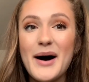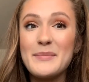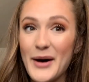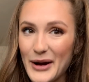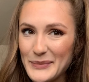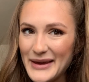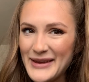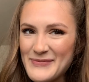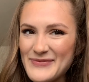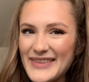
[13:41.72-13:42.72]

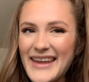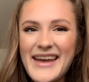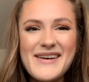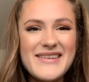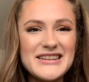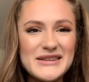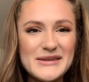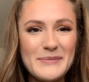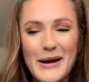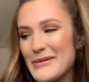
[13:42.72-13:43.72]
Barbie, which is
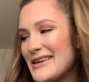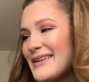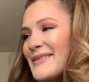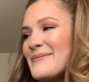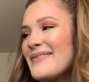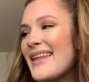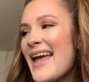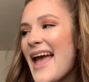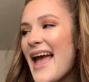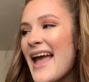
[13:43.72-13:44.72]
a barbecue,
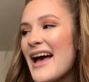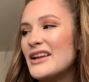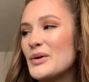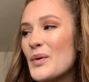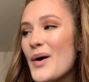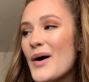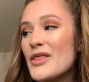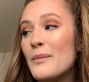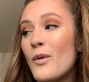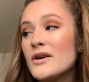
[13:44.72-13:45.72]
and
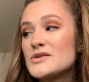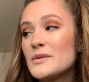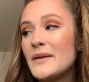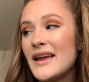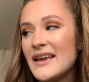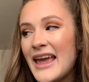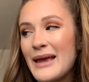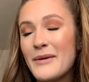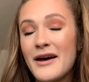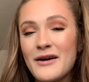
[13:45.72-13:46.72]
the boys will play a
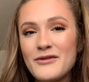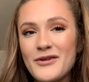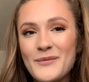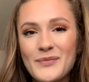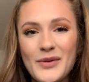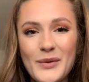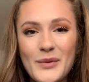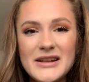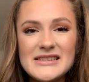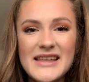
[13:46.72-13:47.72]
game of,
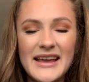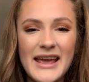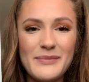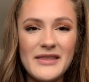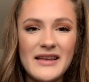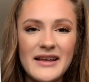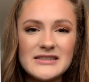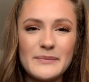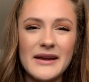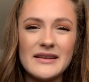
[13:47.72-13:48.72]
what is that game that they like
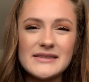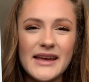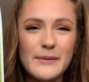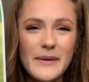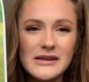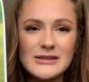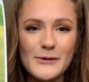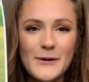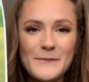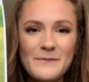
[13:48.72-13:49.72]
to play that's like
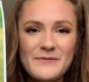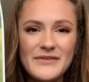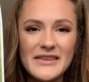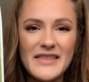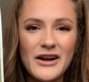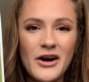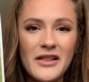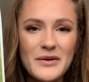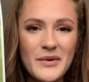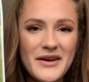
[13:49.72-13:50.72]
baseball? They call
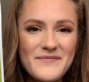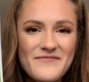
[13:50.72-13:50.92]
it what?